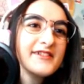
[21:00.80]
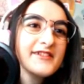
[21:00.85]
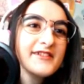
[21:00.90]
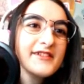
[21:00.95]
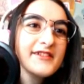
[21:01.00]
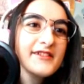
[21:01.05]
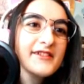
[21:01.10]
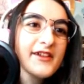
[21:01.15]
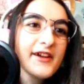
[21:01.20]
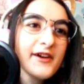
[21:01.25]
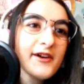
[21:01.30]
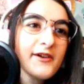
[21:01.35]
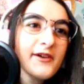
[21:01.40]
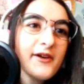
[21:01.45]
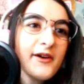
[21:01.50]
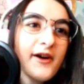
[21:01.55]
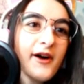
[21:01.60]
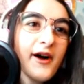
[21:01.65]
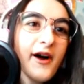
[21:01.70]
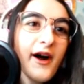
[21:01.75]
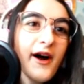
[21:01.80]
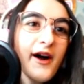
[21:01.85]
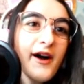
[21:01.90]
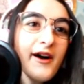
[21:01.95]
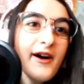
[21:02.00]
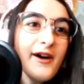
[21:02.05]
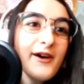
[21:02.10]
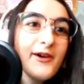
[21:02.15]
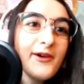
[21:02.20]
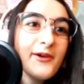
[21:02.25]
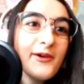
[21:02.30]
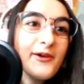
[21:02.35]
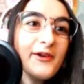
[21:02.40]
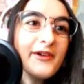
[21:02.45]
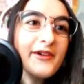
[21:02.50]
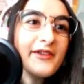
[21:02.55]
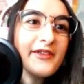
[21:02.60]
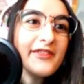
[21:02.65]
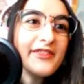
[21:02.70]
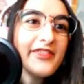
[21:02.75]
So, oh,
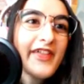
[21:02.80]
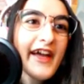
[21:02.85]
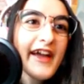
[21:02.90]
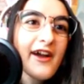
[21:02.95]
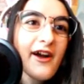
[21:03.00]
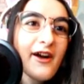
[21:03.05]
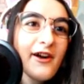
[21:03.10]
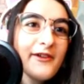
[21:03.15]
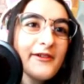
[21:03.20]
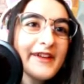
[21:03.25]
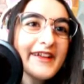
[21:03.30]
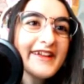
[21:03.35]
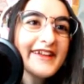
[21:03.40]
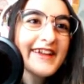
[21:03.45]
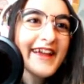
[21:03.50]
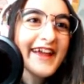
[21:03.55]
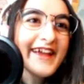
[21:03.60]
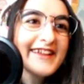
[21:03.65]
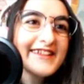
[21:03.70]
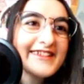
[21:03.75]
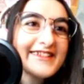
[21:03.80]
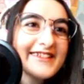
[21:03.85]
they already gained